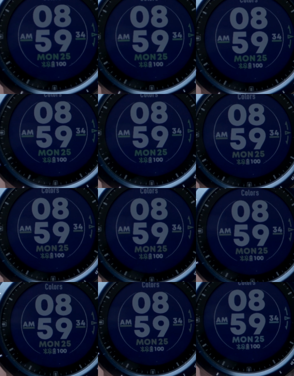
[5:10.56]
up to
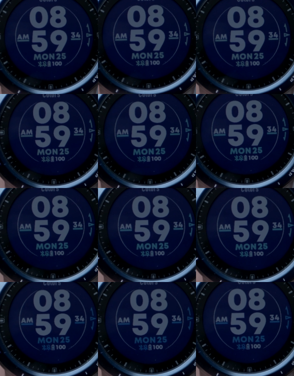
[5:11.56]
64
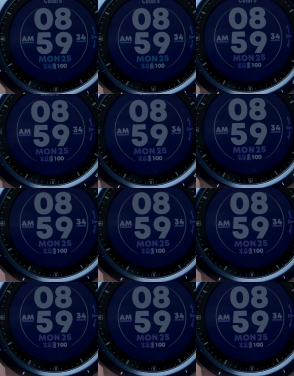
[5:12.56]
colours. So